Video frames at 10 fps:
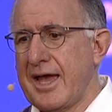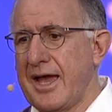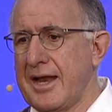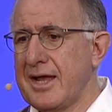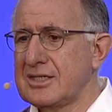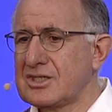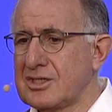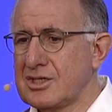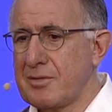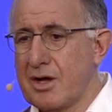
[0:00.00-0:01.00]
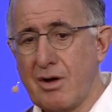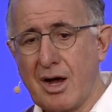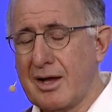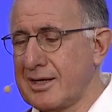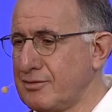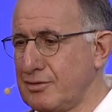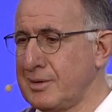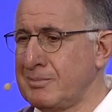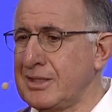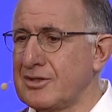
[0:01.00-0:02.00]
And I said to him, Oh, hi, have you
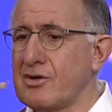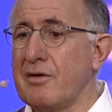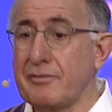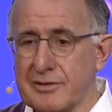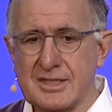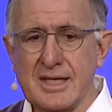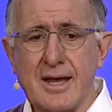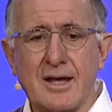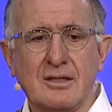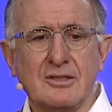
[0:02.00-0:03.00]
been to the conference? Yeah.